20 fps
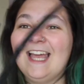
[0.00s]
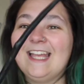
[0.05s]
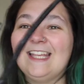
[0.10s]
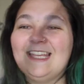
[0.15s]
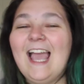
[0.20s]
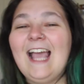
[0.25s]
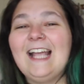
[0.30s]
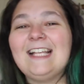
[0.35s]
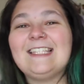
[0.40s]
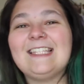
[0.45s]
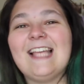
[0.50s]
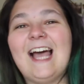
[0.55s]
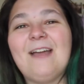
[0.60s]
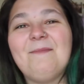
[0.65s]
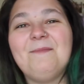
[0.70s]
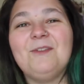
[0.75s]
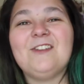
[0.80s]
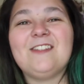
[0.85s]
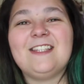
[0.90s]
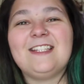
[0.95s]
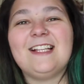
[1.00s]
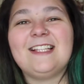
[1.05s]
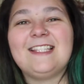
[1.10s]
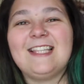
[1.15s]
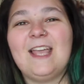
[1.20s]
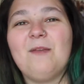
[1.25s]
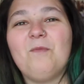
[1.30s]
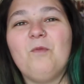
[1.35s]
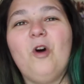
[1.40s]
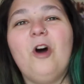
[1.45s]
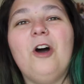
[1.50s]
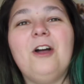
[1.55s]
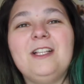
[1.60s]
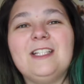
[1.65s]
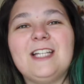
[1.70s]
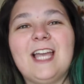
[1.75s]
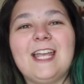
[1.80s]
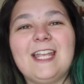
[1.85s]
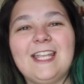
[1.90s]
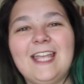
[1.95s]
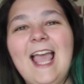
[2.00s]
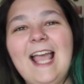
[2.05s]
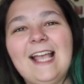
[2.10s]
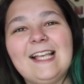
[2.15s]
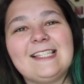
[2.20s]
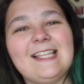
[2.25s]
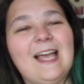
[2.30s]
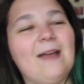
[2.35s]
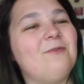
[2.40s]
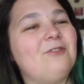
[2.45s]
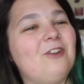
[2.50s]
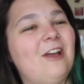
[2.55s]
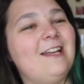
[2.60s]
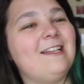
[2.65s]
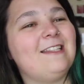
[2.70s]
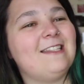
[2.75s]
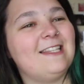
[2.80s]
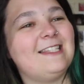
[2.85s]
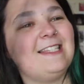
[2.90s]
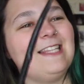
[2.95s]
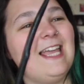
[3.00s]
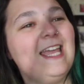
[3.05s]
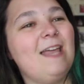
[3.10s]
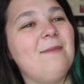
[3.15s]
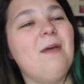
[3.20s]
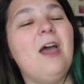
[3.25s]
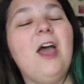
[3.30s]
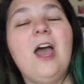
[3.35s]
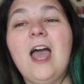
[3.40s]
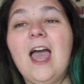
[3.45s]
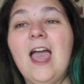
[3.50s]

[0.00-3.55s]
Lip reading: Yes, I'm using the same wand. Yes, I'm dressed the same.